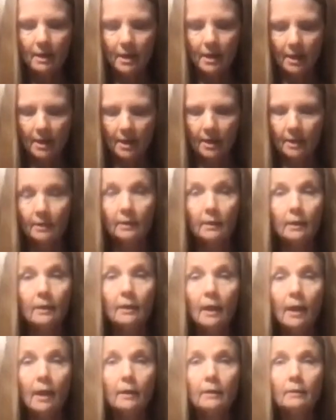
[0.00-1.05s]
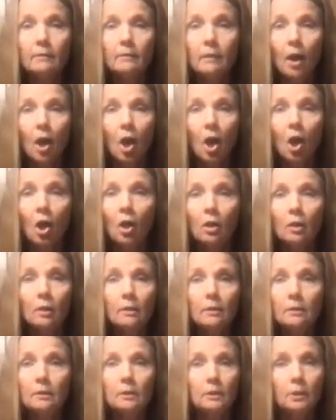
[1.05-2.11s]
And again,
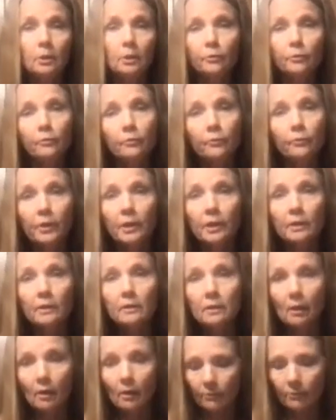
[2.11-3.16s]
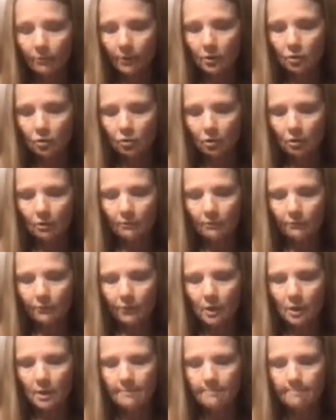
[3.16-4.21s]
all gluten-free, dairy-free,
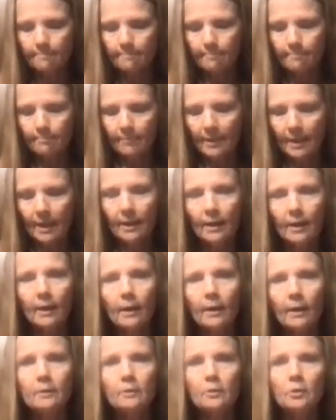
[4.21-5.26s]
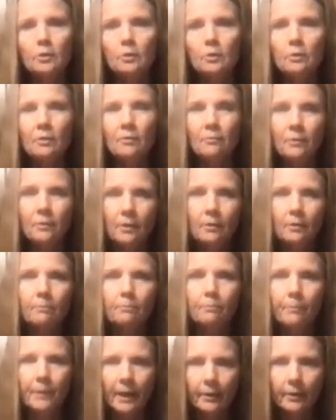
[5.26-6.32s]
sugar-free, and you can feel
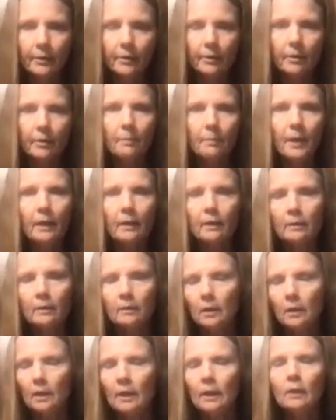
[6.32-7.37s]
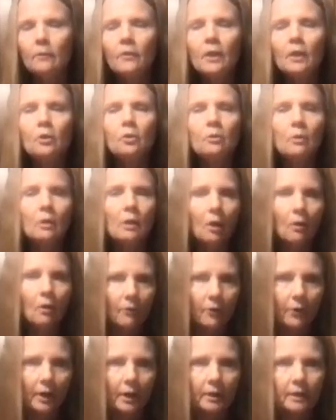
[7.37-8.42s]
better about eating. Anything you could
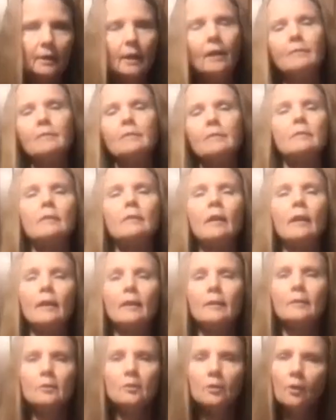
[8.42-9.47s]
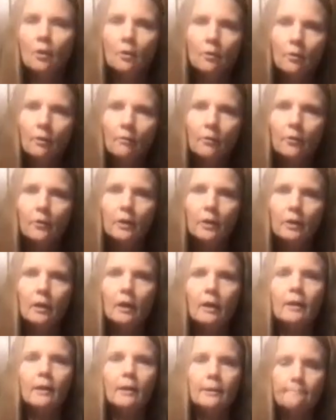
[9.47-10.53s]
overeat, yes. So don't overeat
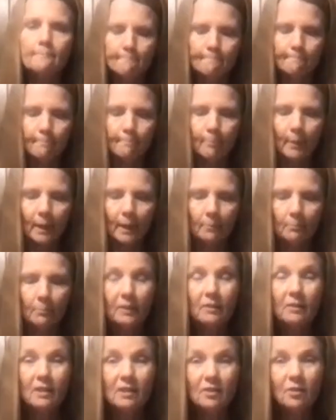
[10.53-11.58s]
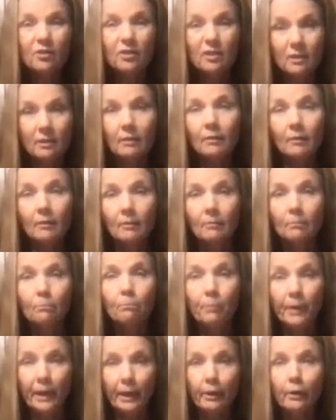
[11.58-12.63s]
on it. But these are still
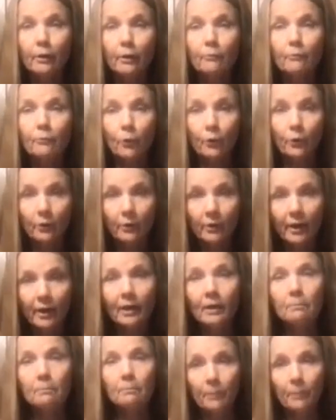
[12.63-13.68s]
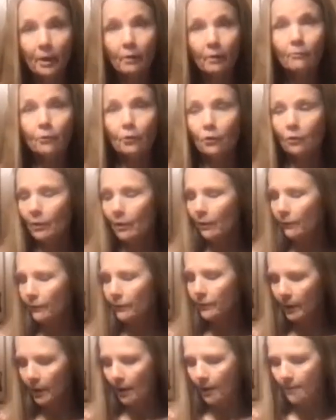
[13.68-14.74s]
better for your gut, better for your health,
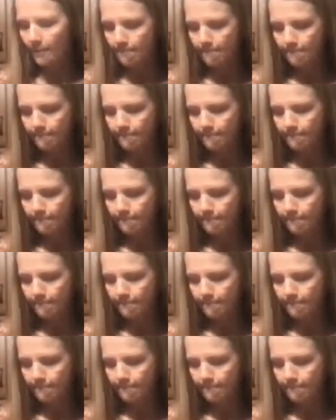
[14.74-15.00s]
okay?